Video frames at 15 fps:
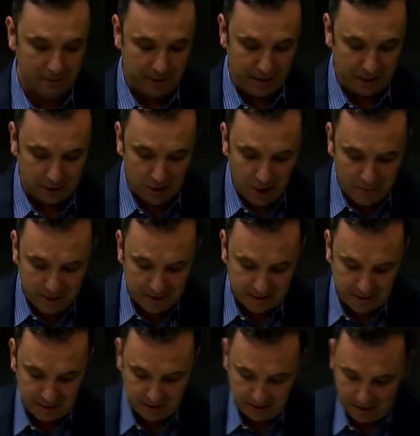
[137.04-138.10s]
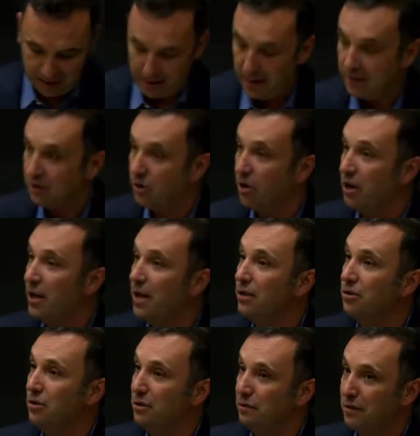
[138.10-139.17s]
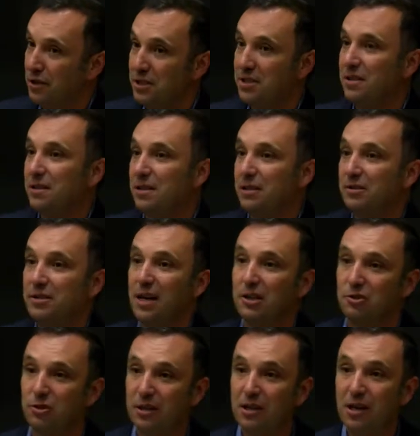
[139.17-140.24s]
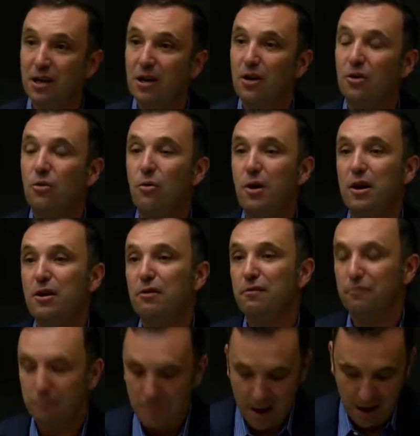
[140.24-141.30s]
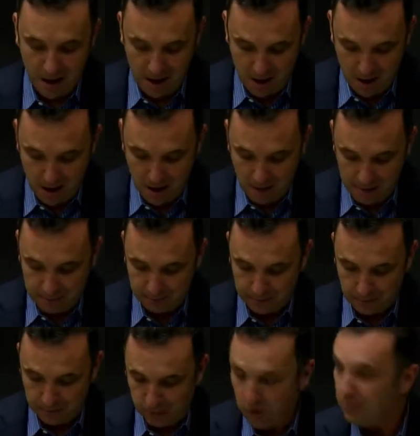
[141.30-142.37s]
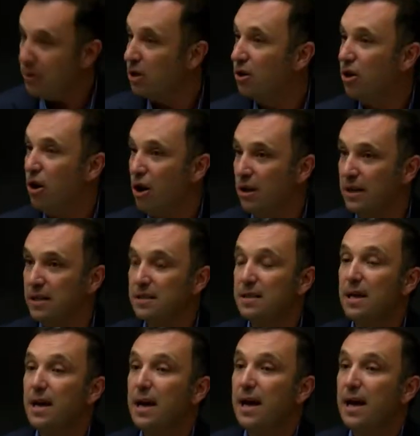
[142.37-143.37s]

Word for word: Economics at, at Cornell University. He's actually one of my former colleagues.